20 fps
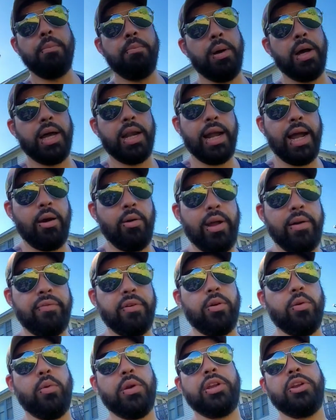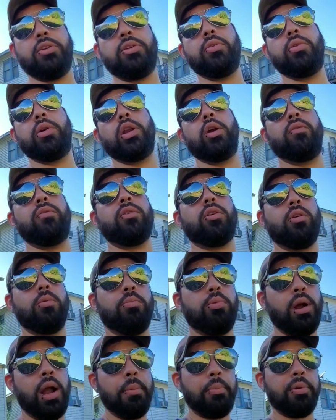But however, when you're doing overgrown
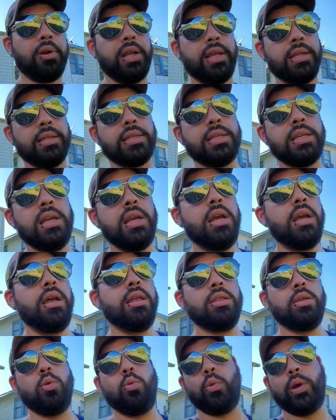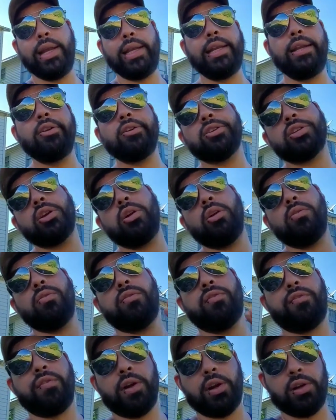properties, the weed eaters go
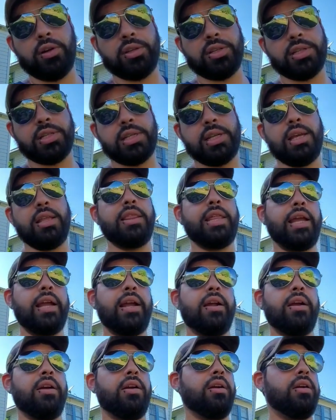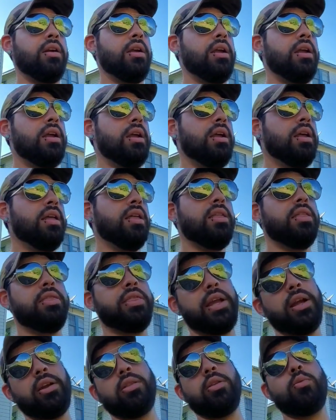first. They're
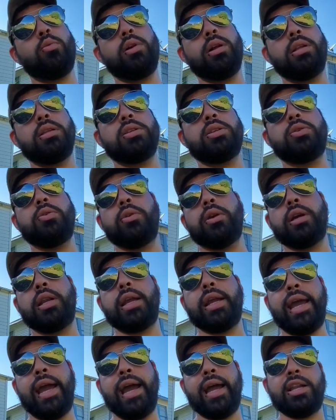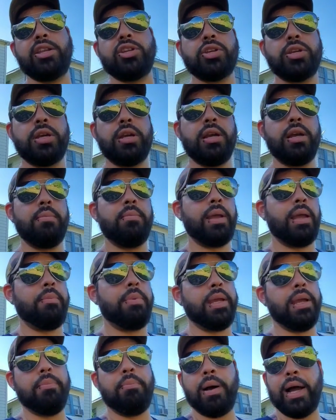the ones who are going to catch
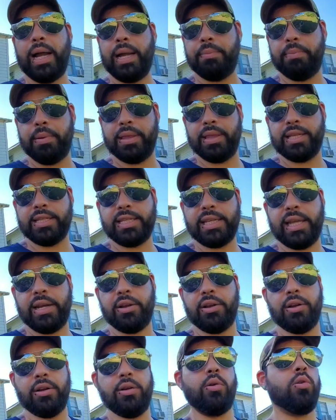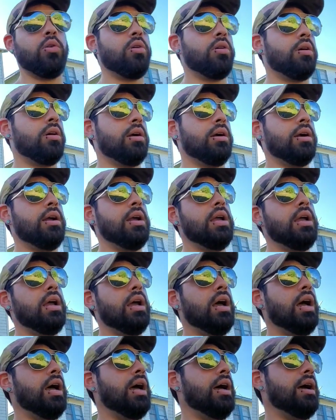maybe a pipe in the center, or
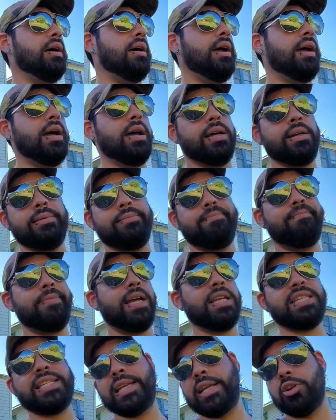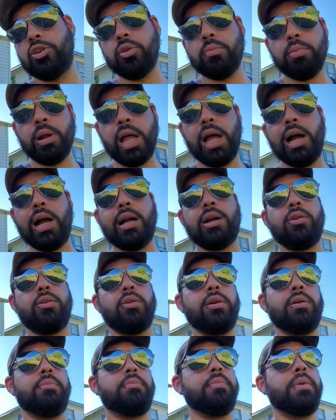a cinder block,
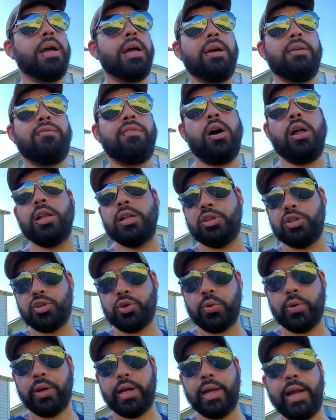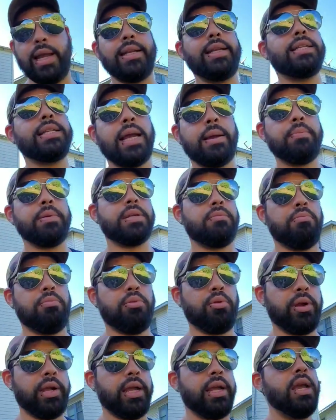or a fallen tree, any type of
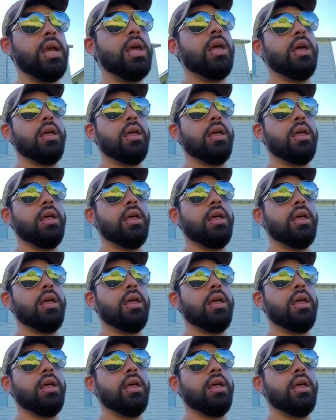debris.